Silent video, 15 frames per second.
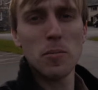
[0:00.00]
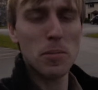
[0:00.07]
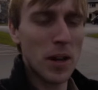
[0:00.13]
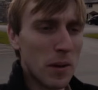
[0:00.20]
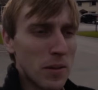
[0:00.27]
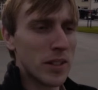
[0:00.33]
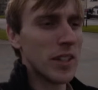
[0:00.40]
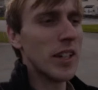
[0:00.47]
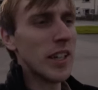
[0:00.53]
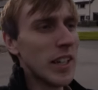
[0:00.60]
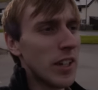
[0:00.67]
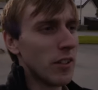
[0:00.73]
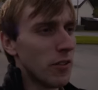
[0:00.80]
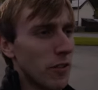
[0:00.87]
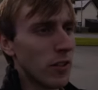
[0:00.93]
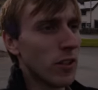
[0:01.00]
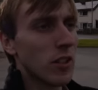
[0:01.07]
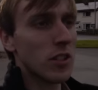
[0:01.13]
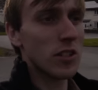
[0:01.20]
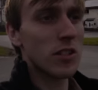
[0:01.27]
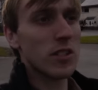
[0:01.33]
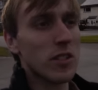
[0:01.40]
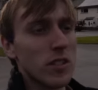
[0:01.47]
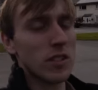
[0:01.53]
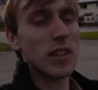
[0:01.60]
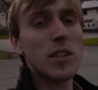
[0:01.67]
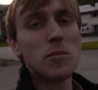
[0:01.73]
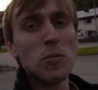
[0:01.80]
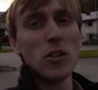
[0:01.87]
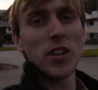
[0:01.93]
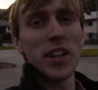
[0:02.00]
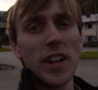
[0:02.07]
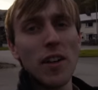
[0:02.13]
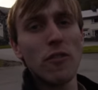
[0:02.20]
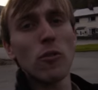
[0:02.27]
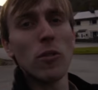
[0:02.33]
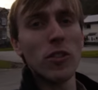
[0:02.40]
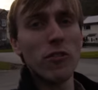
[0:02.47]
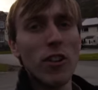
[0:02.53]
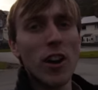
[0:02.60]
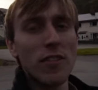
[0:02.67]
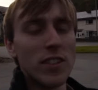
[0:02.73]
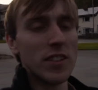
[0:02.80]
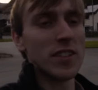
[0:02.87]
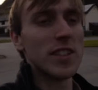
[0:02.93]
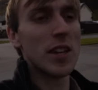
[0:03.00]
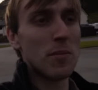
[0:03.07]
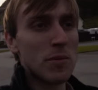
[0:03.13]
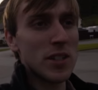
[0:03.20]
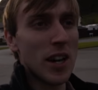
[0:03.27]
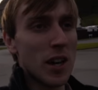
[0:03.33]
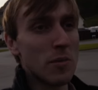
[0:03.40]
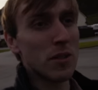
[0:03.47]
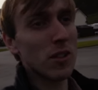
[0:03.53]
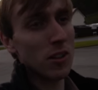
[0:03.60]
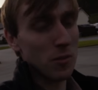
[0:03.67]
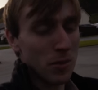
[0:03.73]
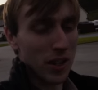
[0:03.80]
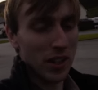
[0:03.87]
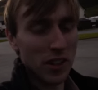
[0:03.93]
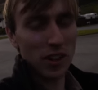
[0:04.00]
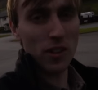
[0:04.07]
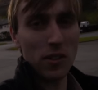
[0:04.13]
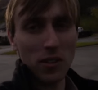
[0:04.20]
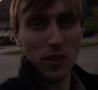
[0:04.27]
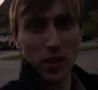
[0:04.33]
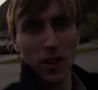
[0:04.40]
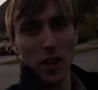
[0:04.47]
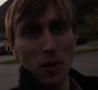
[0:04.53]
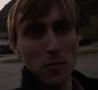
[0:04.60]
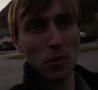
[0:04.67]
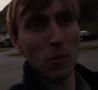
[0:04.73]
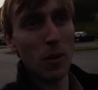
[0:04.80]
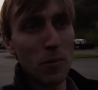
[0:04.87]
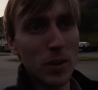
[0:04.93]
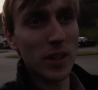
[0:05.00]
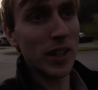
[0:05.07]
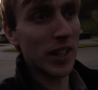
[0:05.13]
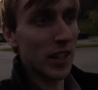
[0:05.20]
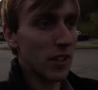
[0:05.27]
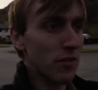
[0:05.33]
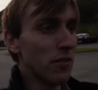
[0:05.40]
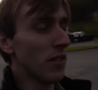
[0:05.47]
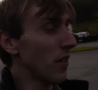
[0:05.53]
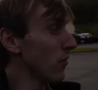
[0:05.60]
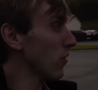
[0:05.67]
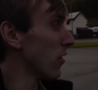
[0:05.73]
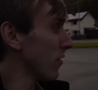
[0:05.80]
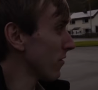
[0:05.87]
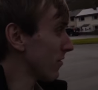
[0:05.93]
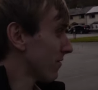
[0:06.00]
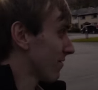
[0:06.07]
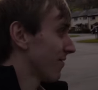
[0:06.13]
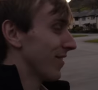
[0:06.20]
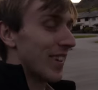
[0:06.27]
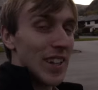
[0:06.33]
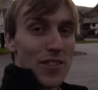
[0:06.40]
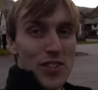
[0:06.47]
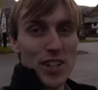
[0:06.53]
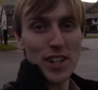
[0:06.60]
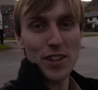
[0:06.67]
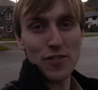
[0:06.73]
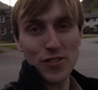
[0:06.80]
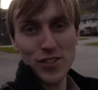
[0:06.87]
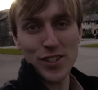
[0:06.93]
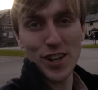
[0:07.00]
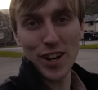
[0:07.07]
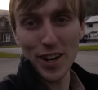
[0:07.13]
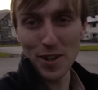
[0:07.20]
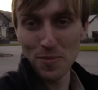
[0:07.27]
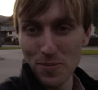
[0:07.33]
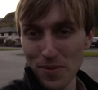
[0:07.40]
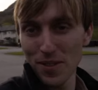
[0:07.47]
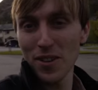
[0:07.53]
Pay when you leave, because this morning everyone arrived at the same time. There's going to be a queue, but when we leave, everyone leaves at a different time.